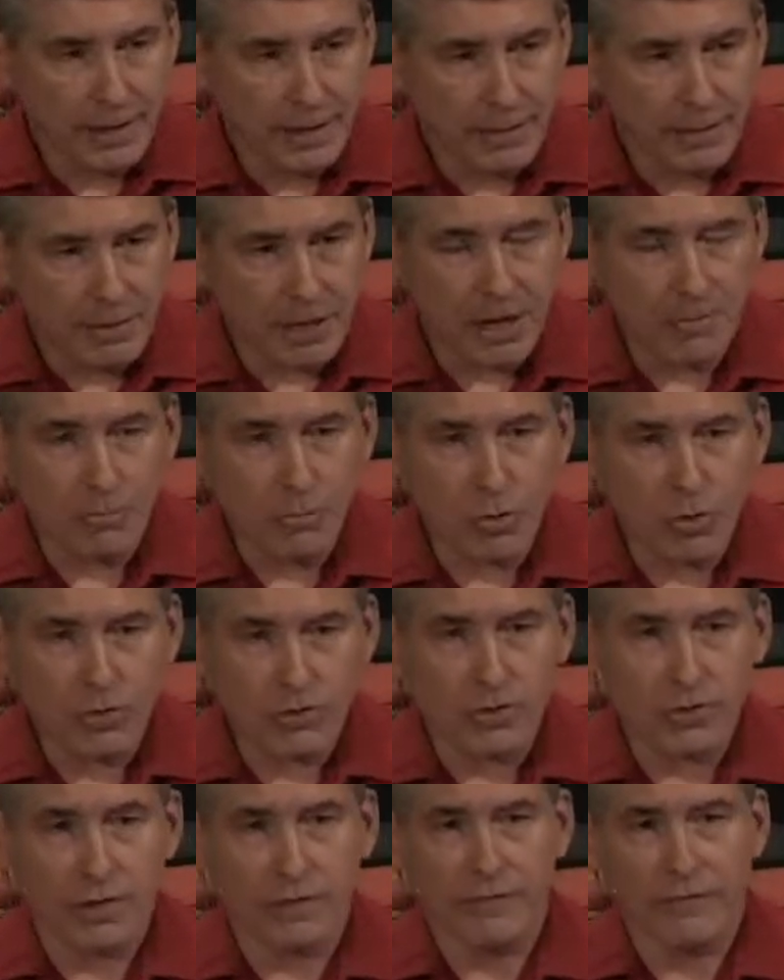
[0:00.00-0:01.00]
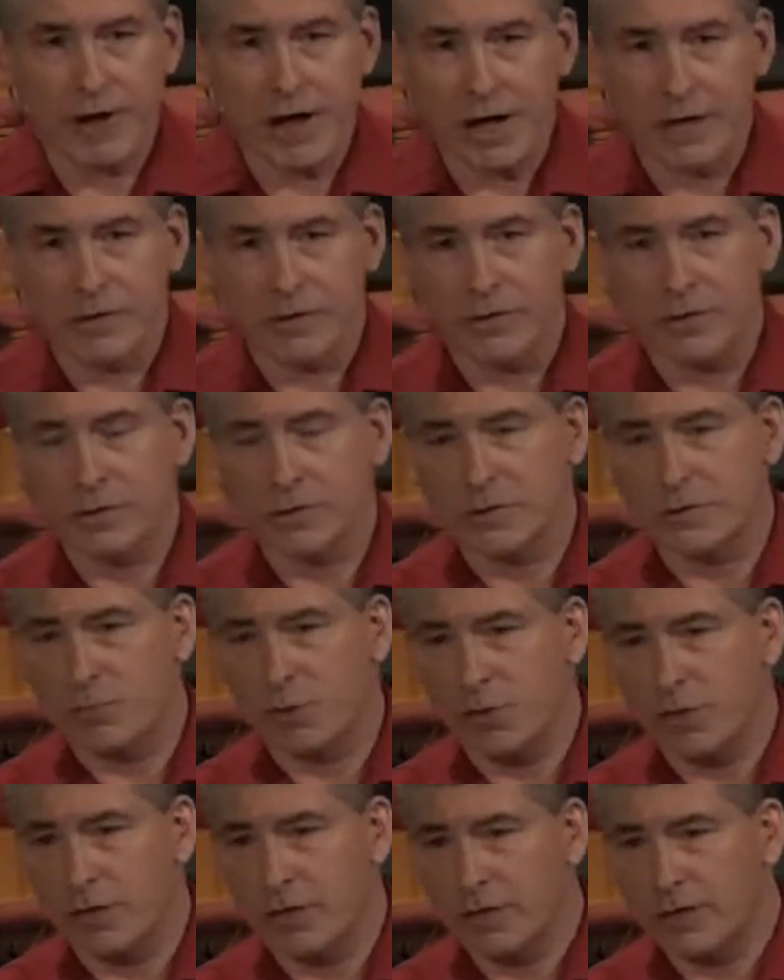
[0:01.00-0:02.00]
But I'm born to a father who was
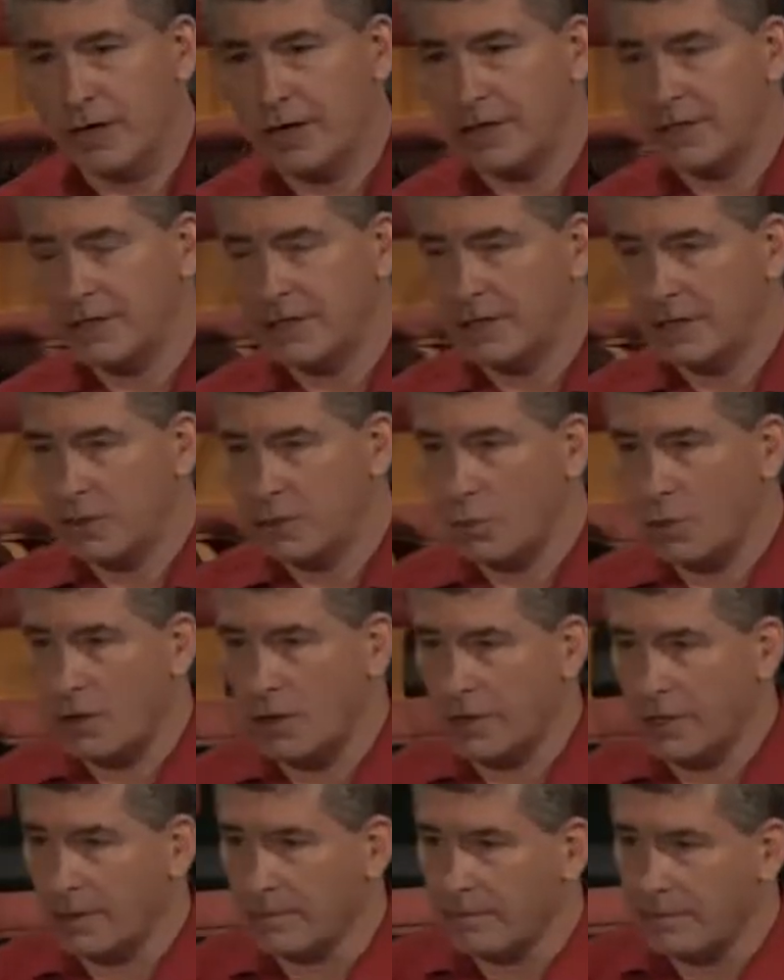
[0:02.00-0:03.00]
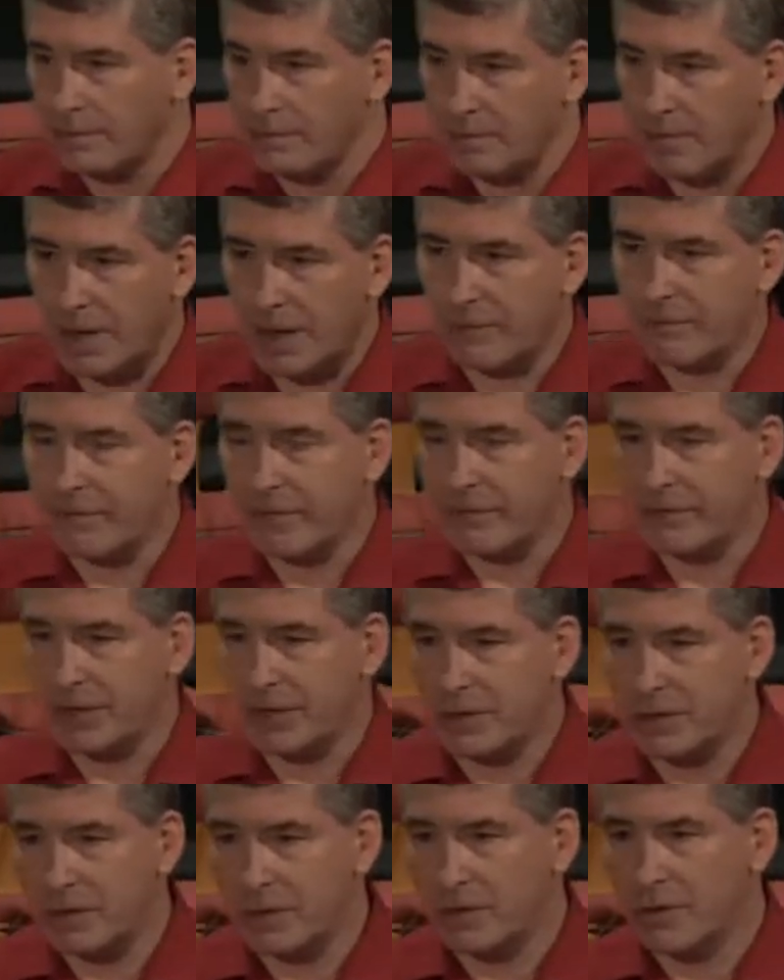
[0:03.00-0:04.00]
born in 1920. I'm
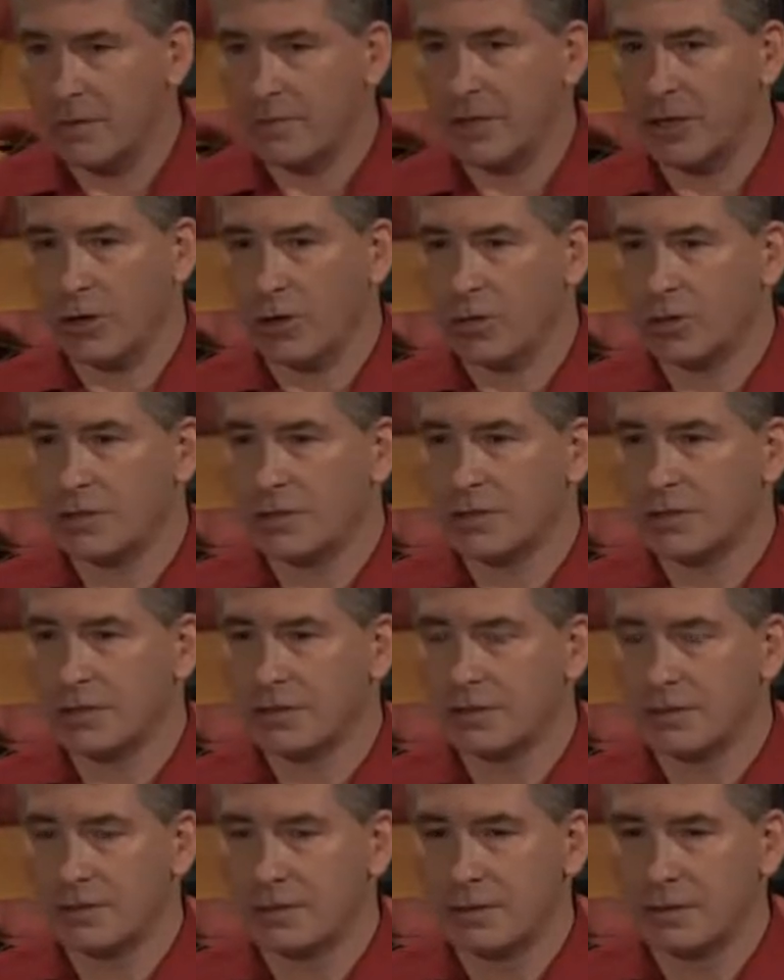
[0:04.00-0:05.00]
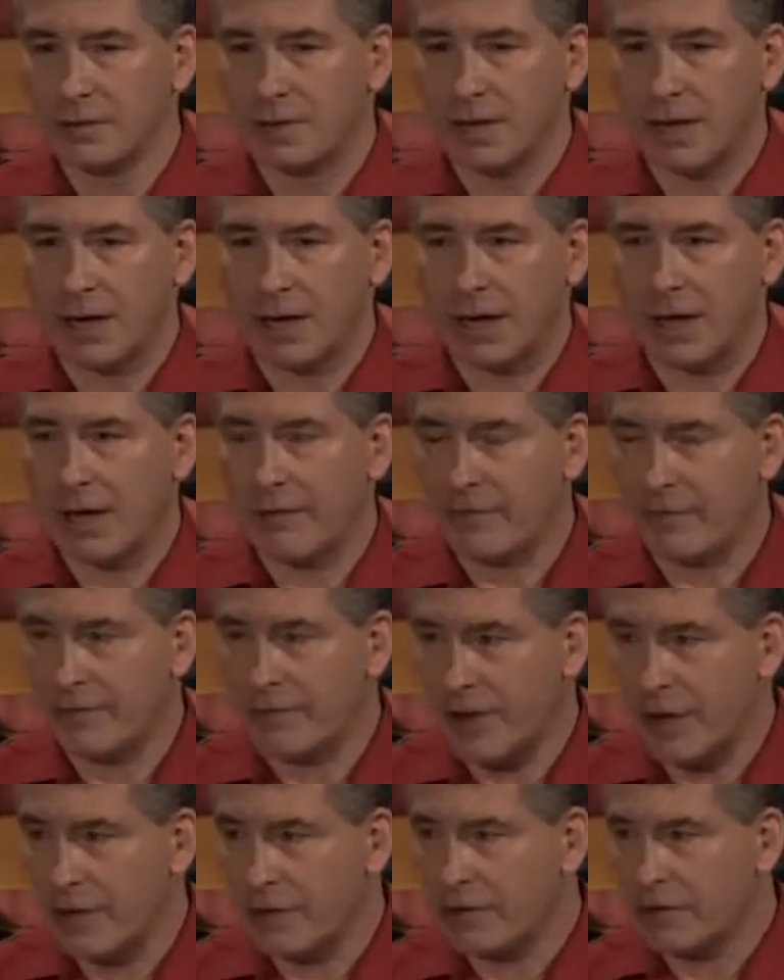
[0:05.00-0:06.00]
52, I'm the oldest, and I have a
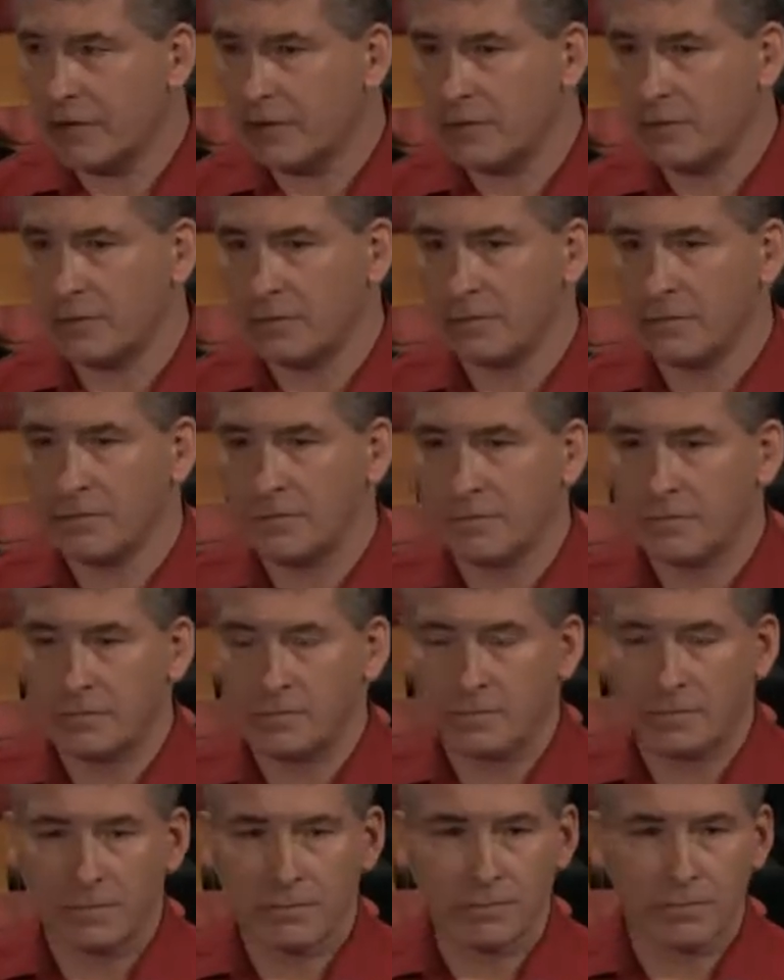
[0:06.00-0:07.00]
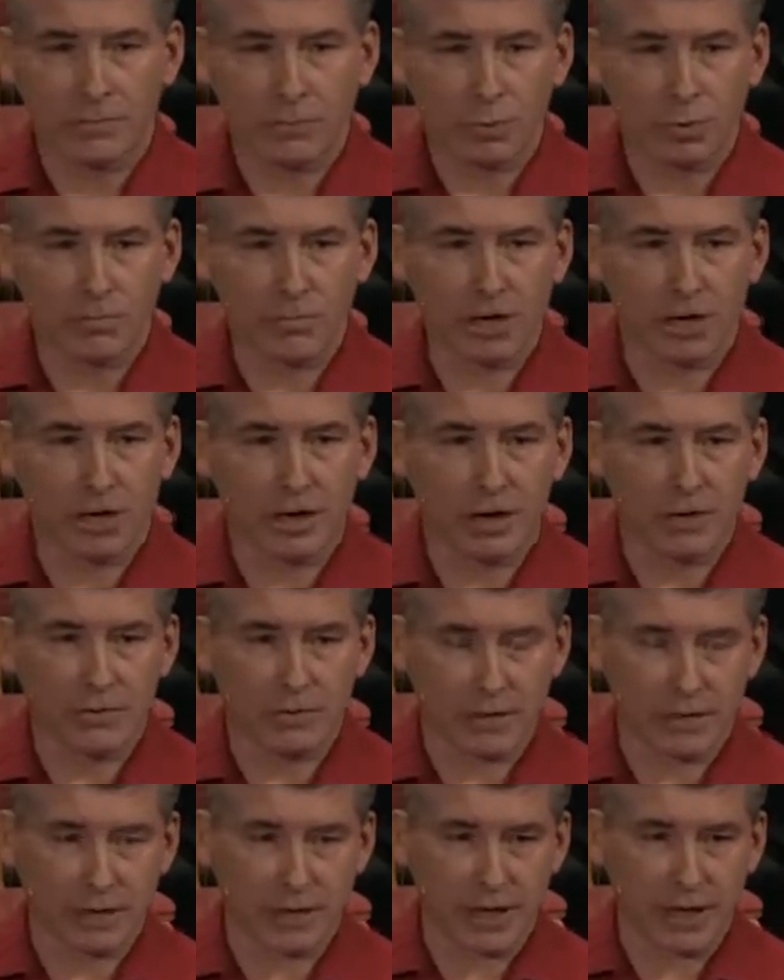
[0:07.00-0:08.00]
father who would be
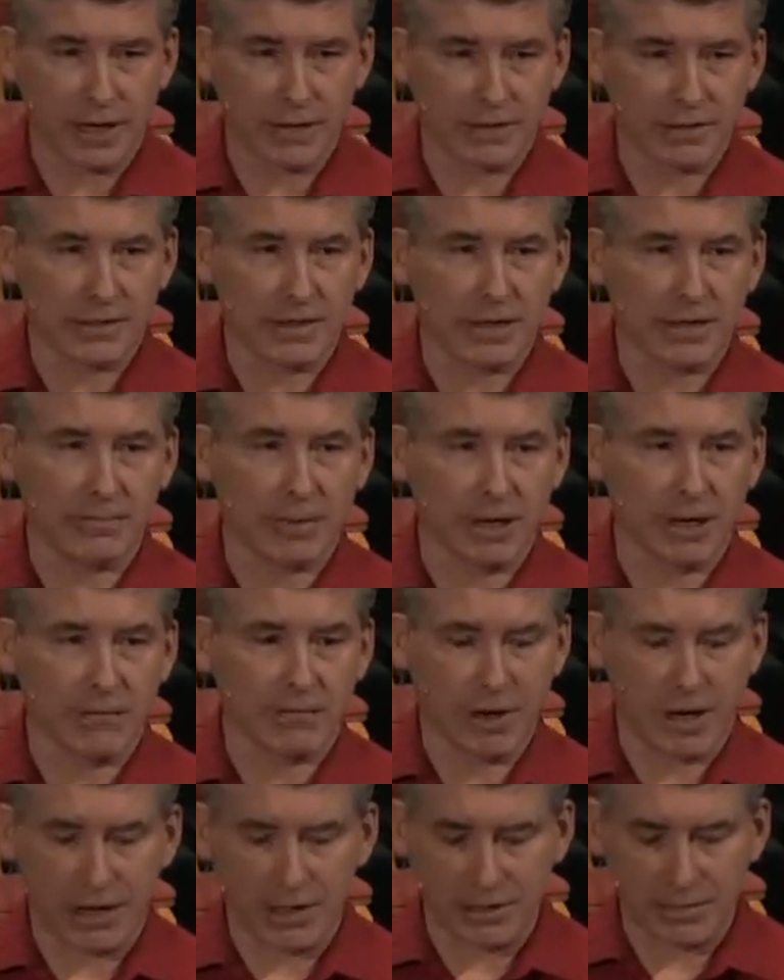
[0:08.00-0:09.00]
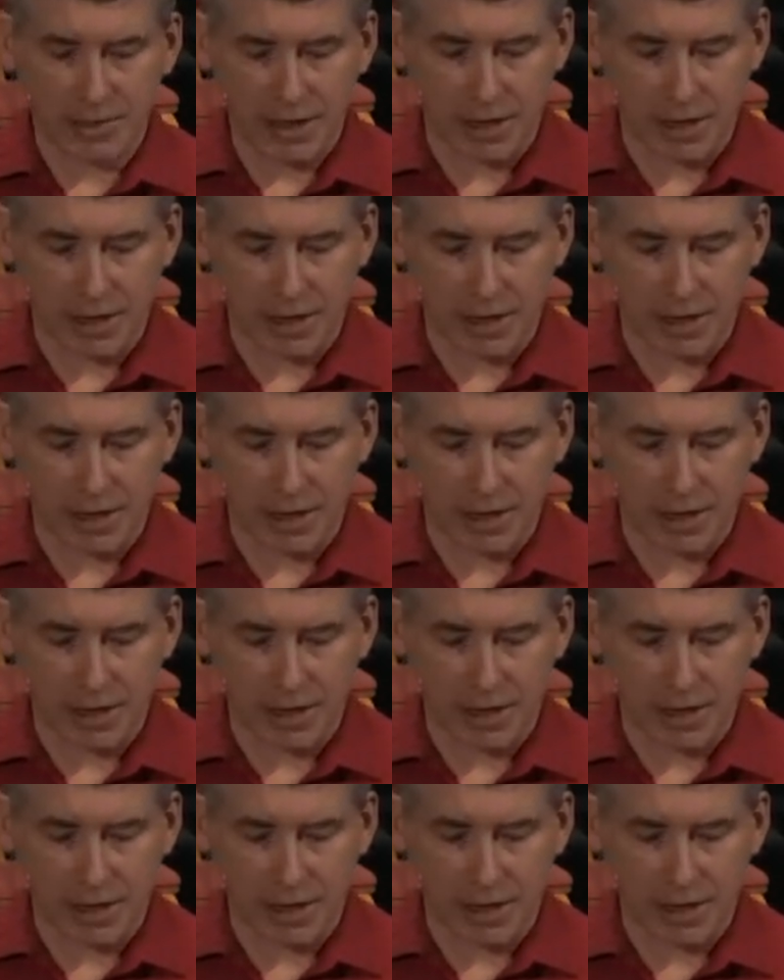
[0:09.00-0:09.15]
100 today. It's like being raised by